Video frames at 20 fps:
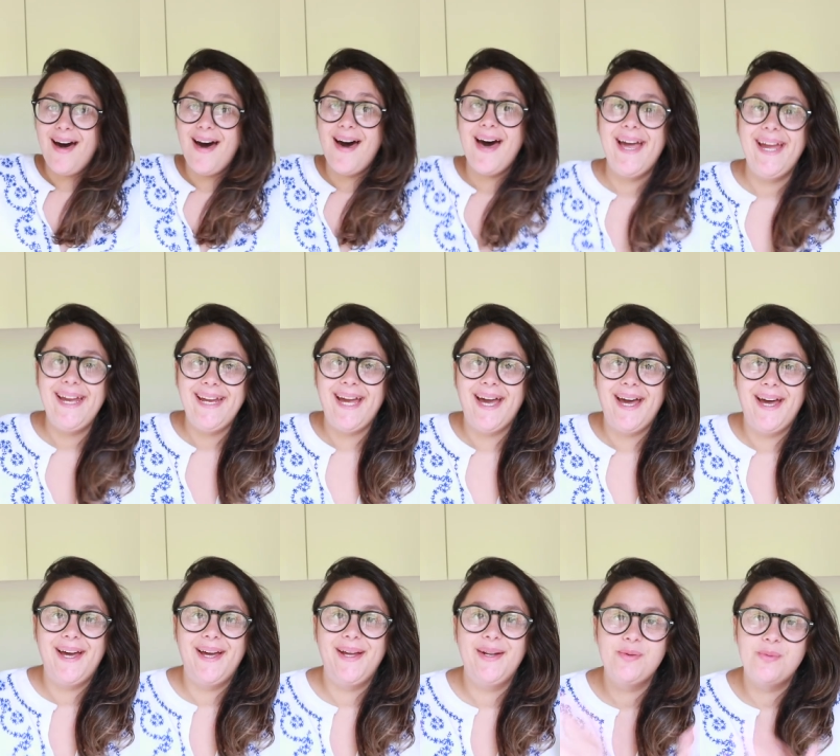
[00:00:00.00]
Hi
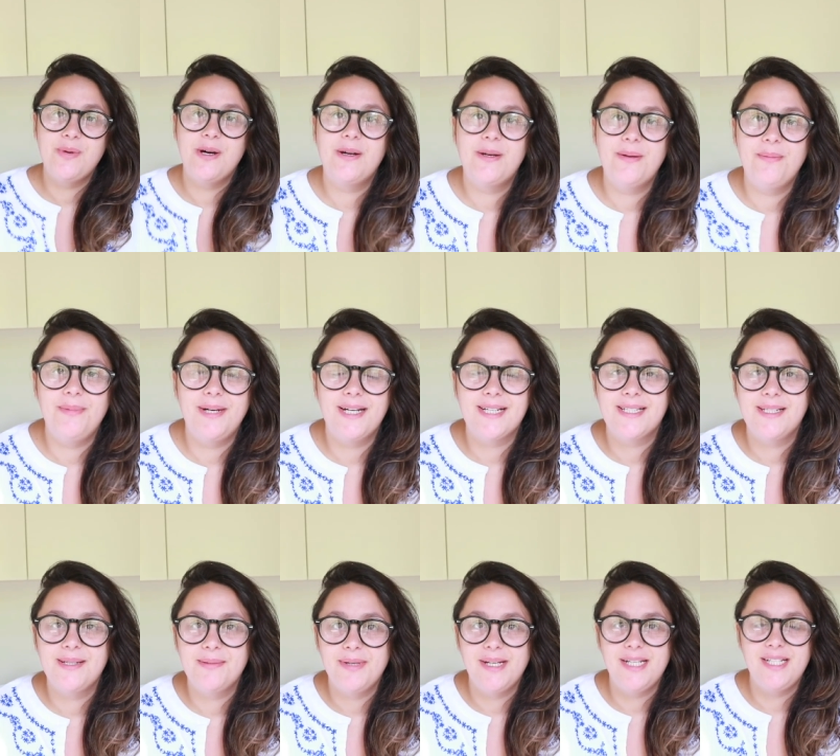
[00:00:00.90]
and welcome back
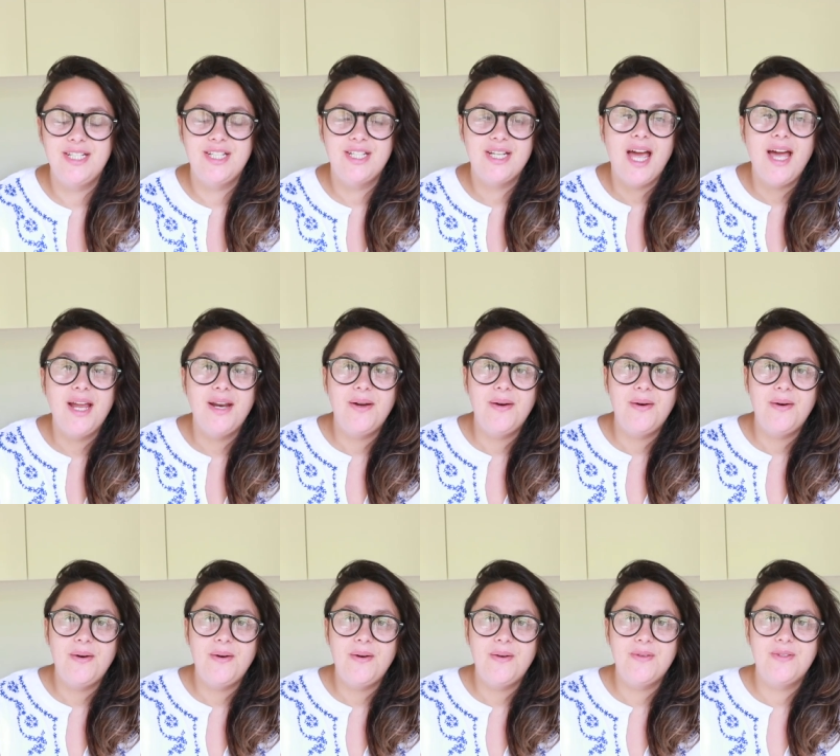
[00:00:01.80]
to my
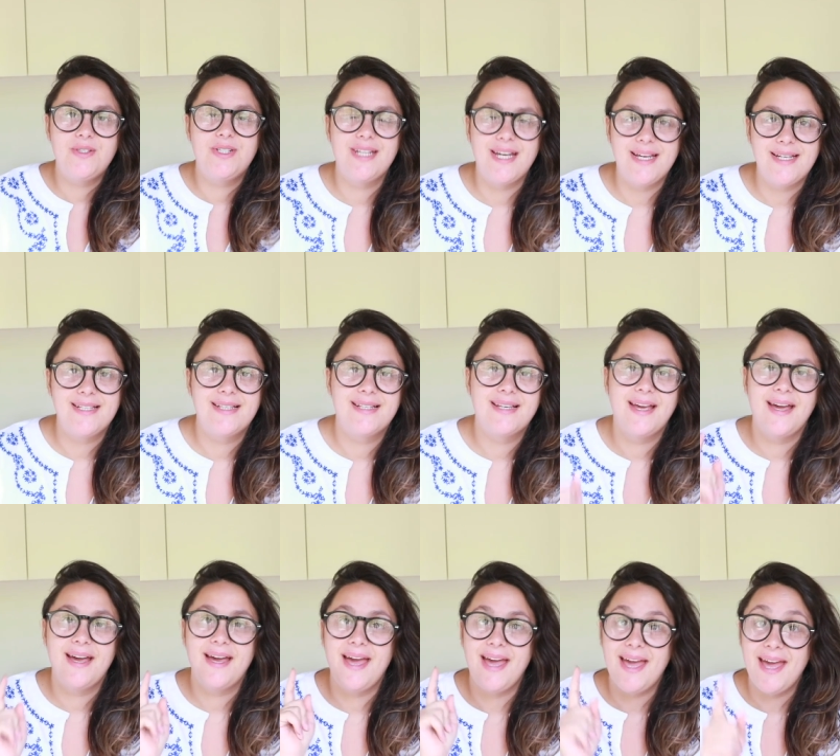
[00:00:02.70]
channel,
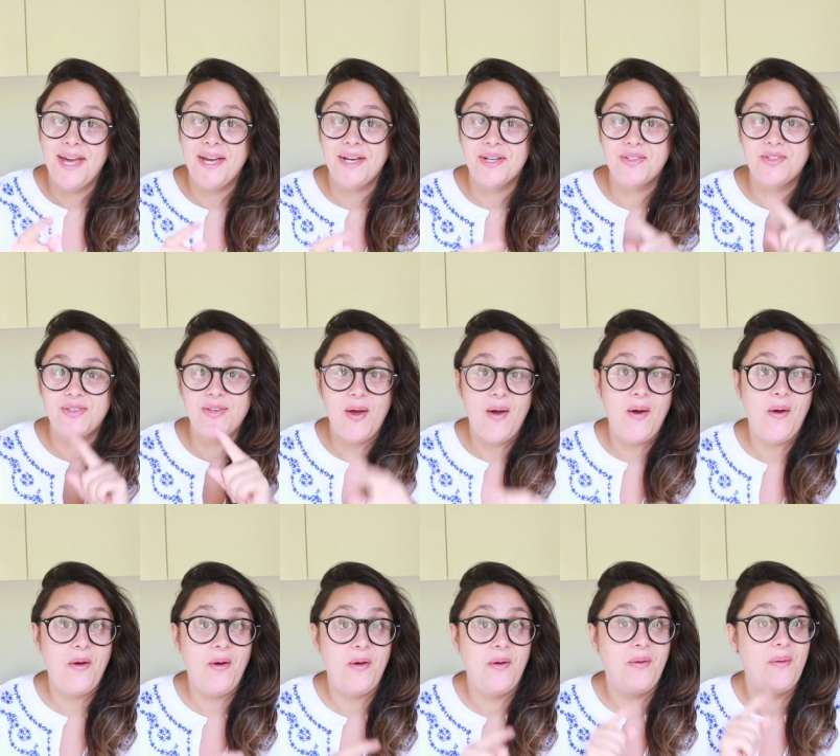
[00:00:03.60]
Jessica
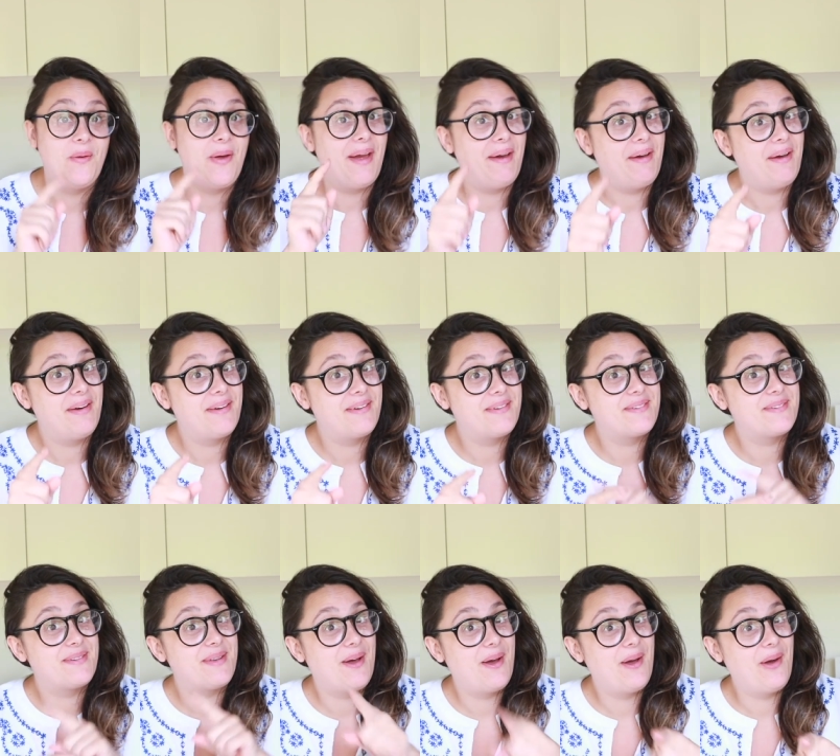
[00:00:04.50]

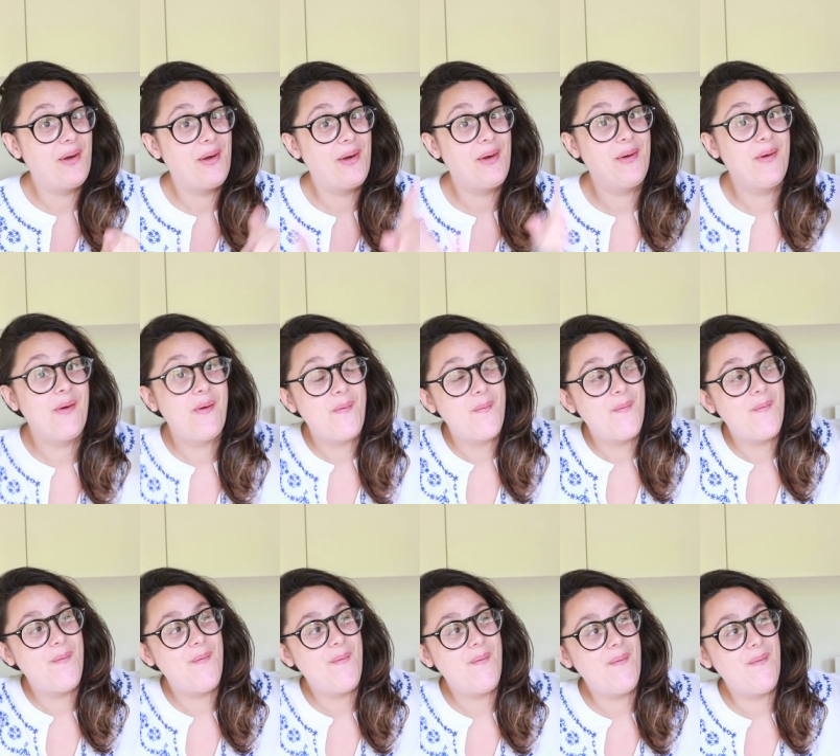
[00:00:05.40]
XOXO.
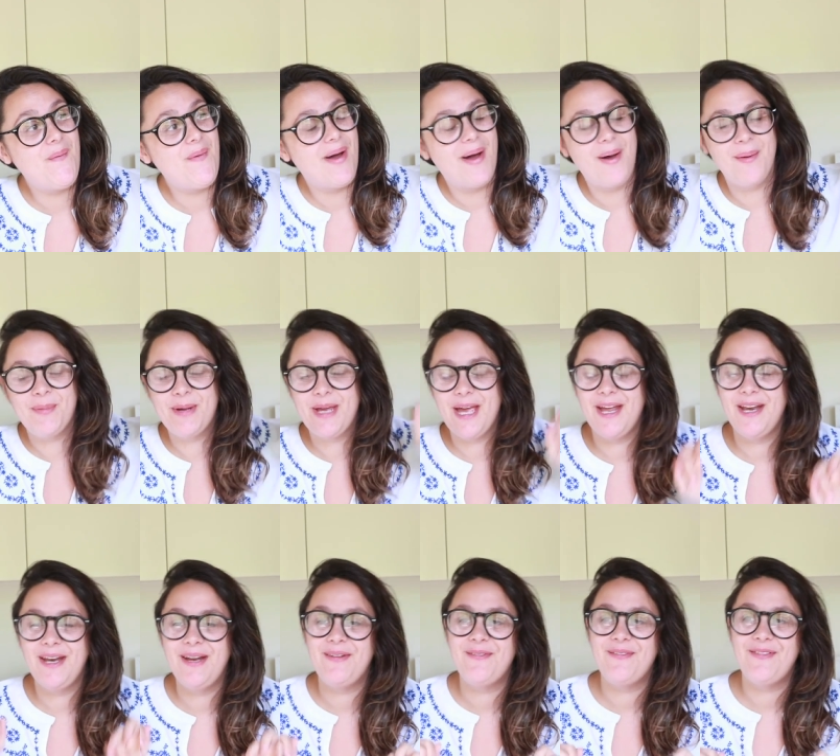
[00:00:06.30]
Ooh, I'm
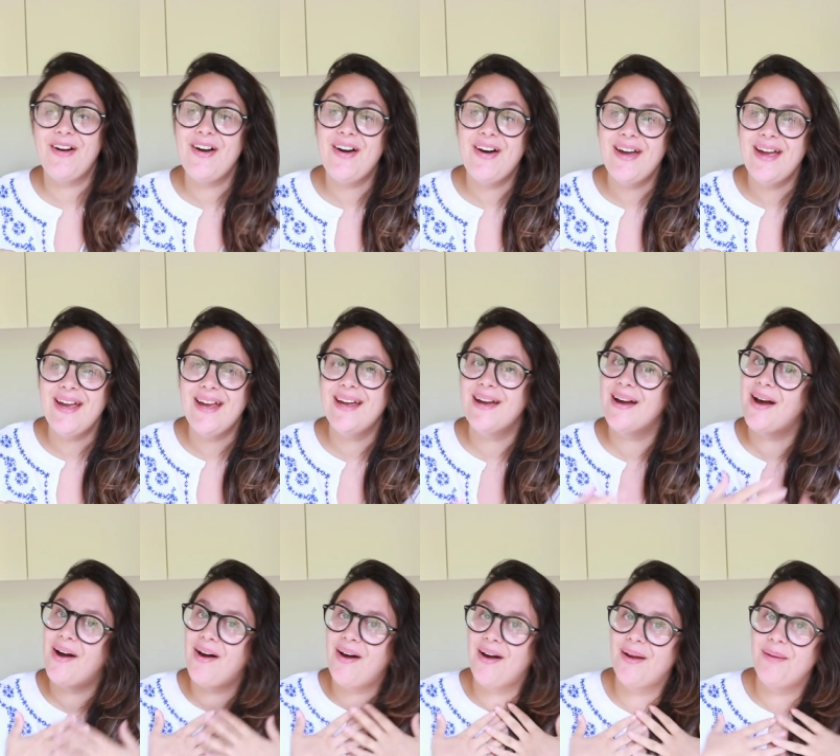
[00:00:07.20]
getting it right.
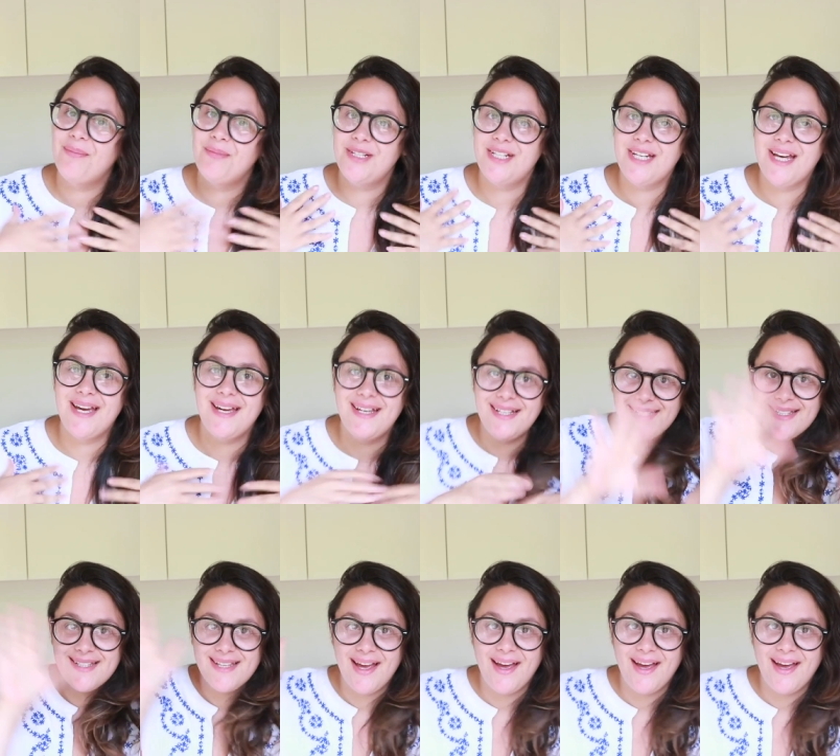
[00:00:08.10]
I'm Jess.